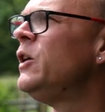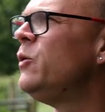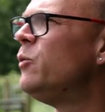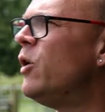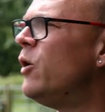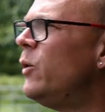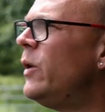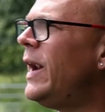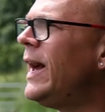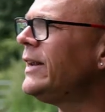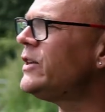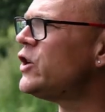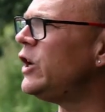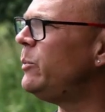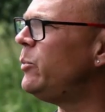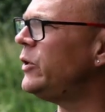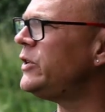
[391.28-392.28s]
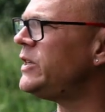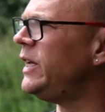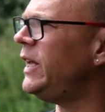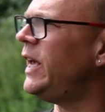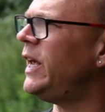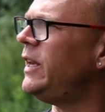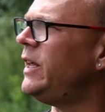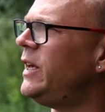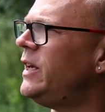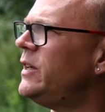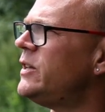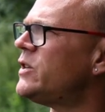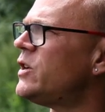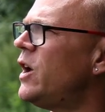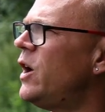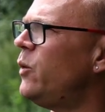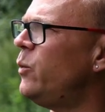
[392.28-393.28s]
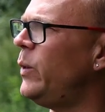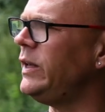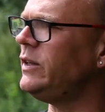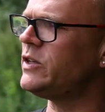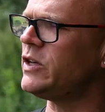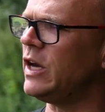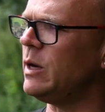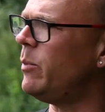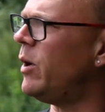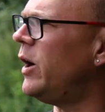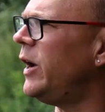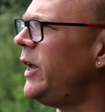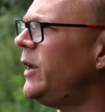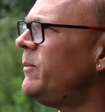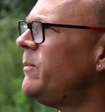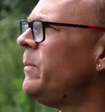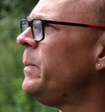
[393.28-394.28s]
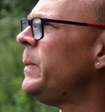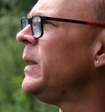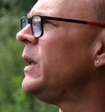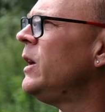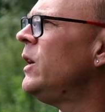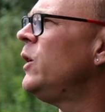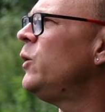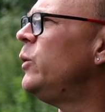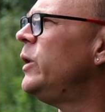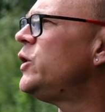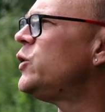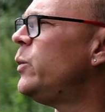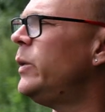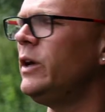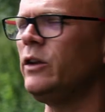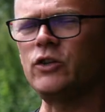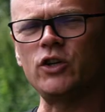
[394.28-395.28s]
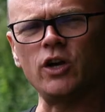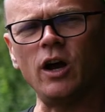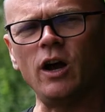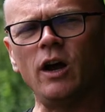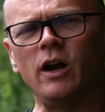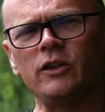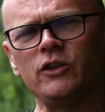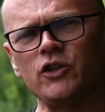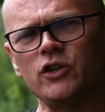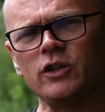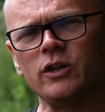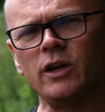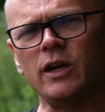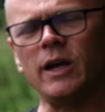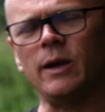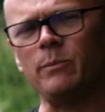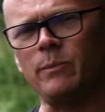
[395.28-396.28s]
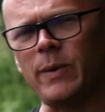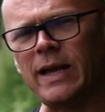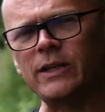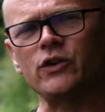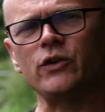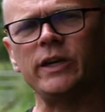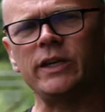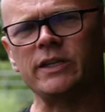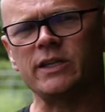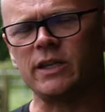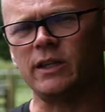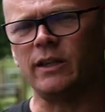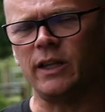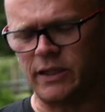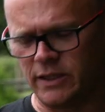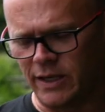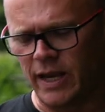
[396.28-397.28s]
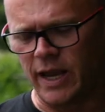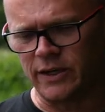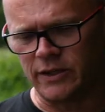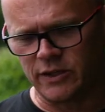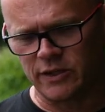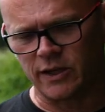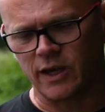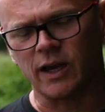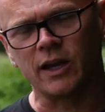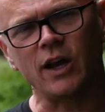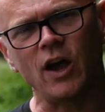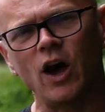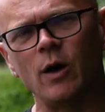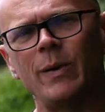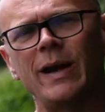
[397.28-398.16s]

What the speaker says: what we're actually putting in is a wind turbine which will charge batteries, in this case car